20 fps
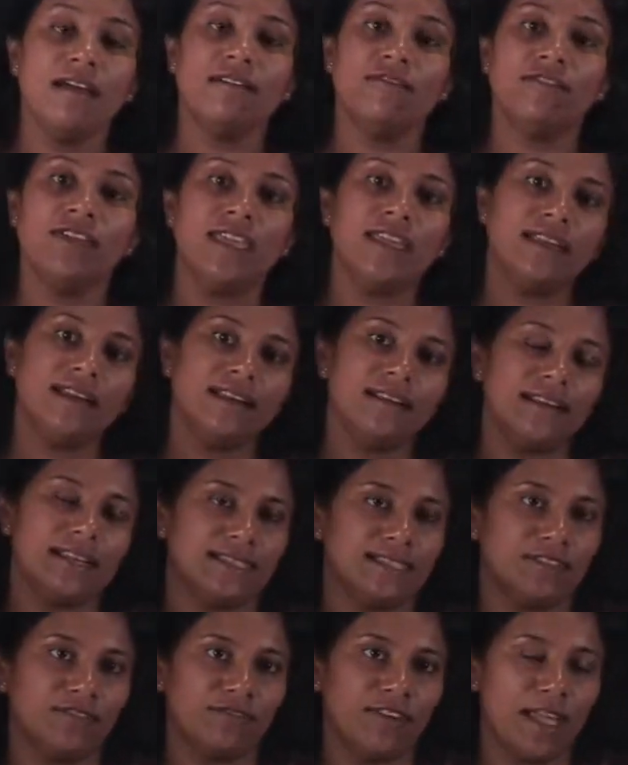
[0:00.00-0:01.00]
We can
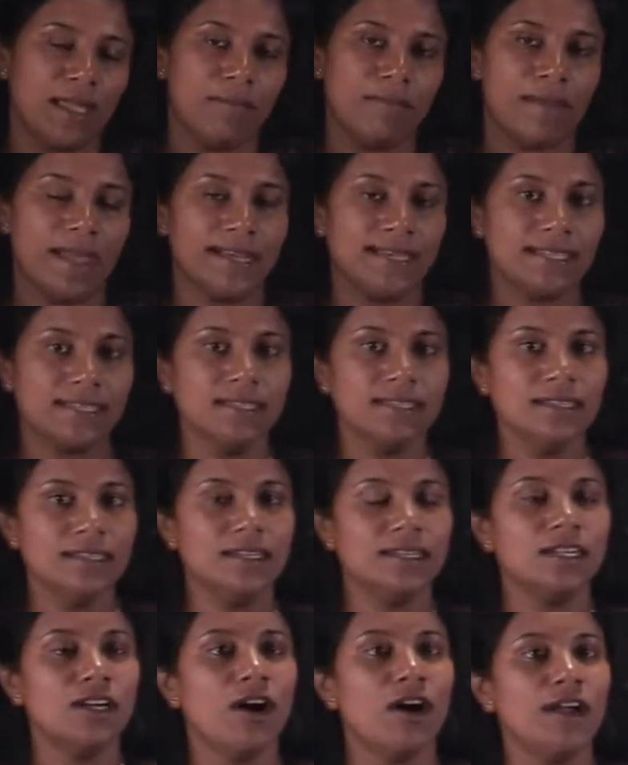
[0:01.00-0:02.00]
classify matter
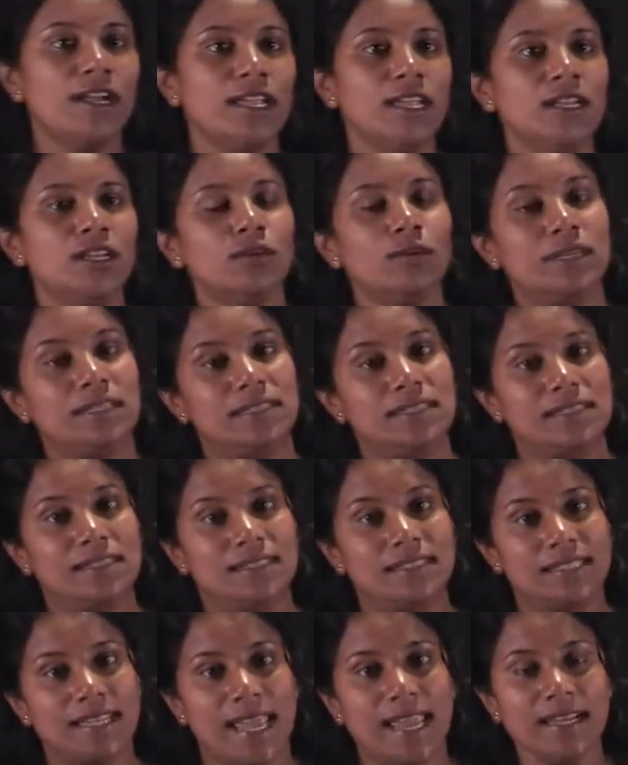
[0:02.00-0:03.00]
according to its
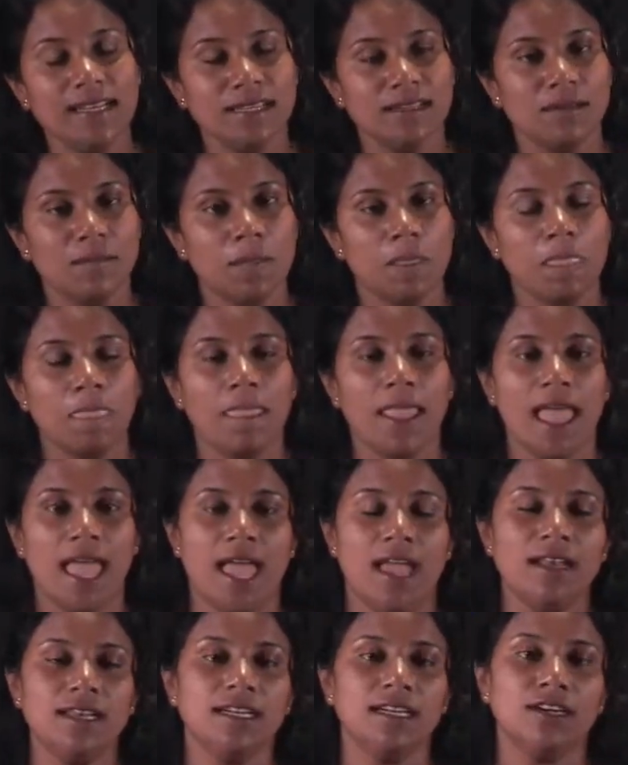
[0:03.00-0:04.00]
state
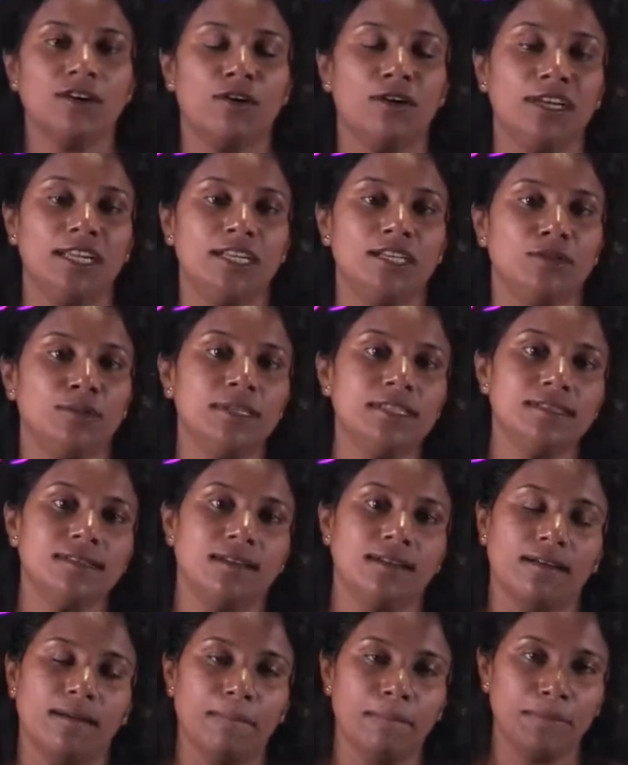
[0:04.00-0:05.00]
and according to its
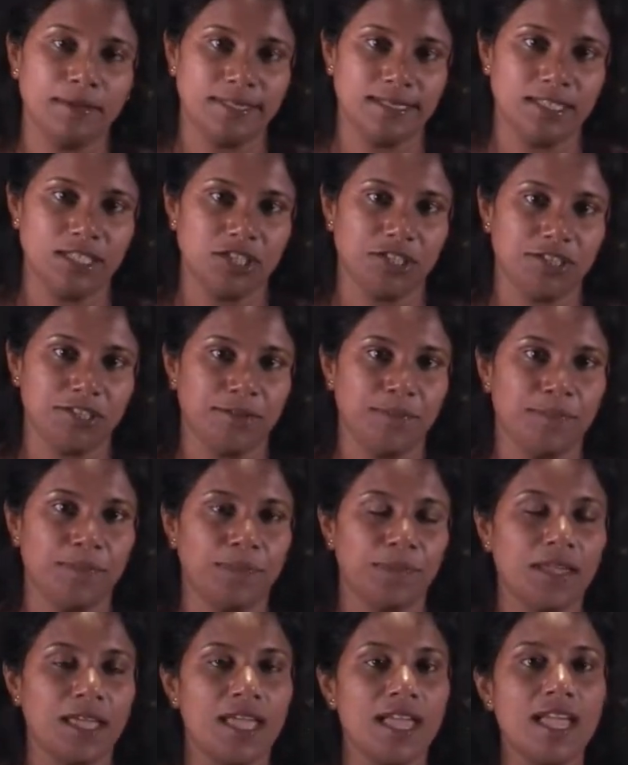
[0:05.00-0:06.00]
composition.
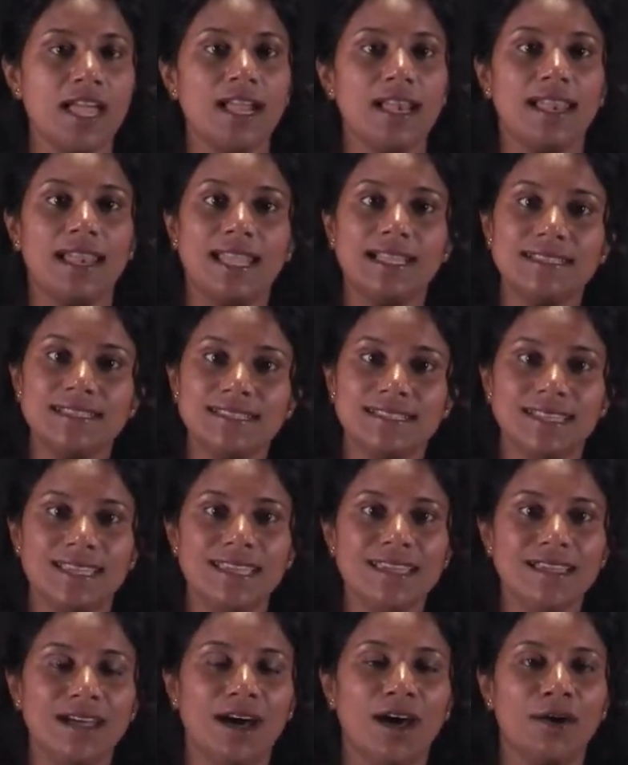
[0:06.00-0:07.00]
Let's
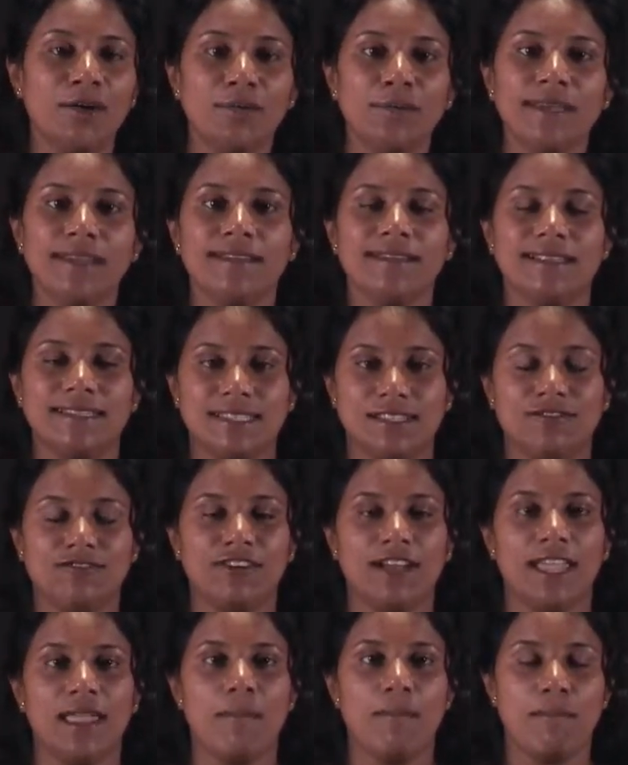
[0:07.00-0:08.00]
see how we
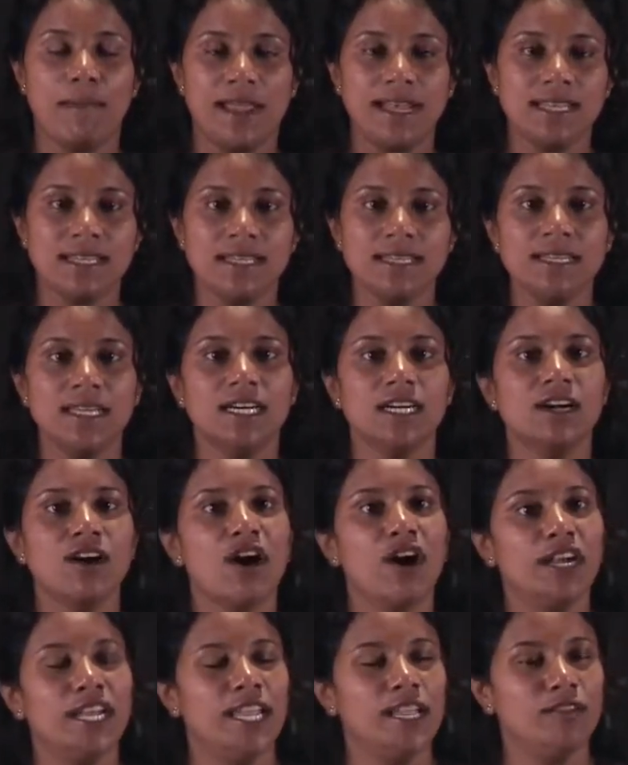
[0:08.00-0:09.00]
classify matter
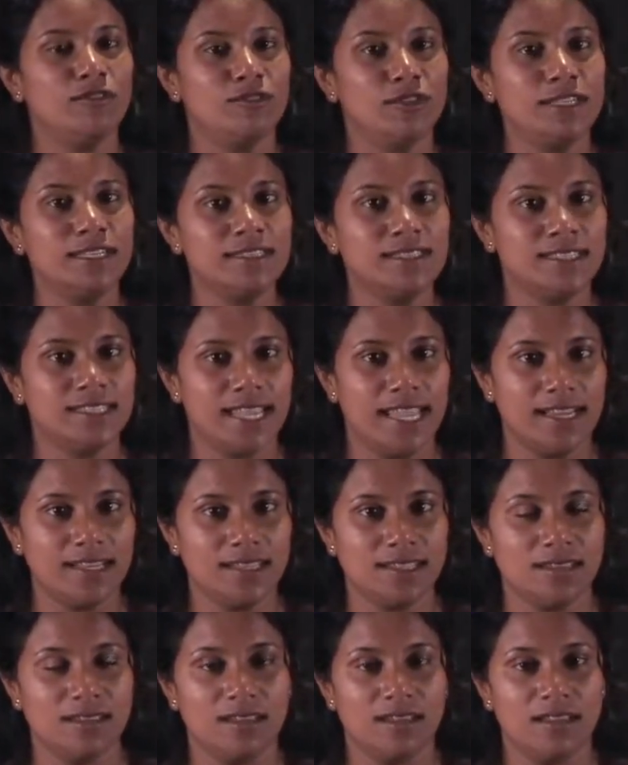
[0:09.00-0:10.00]
according to its state.